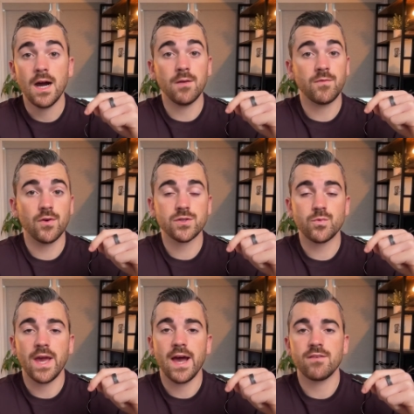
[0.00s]
Up first, we
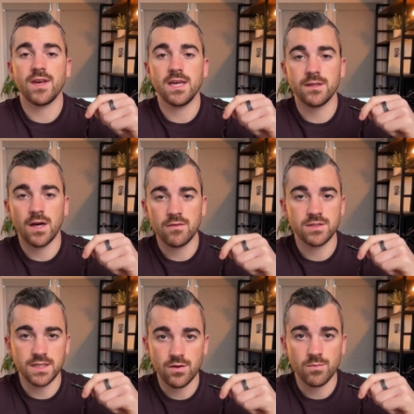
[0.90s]
have a
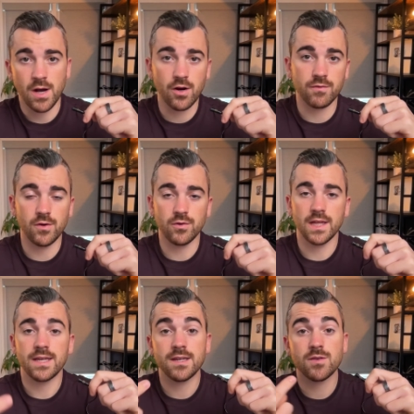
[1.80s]
lavalier microphone
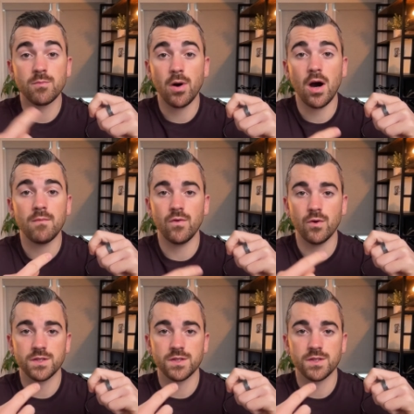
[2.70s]
like this Pop Voice